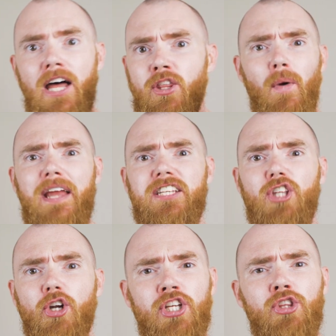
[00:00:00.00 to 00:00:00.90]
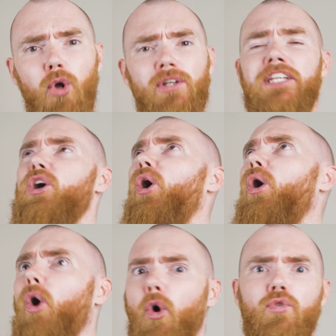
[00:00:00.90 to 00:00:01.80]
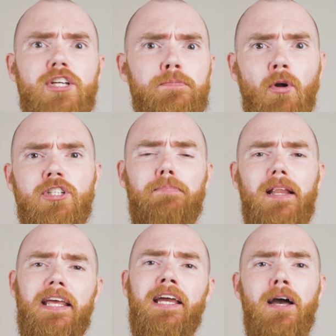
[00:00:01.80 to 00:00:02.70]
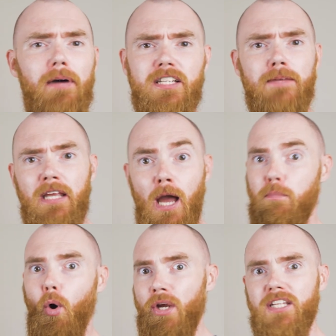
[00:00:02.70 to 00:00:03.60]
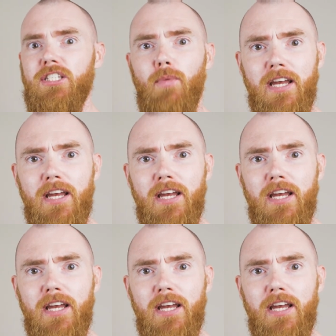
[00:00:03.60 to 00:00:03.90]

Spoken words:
And the way Sturgeon dodges all responsibility by simply pointing to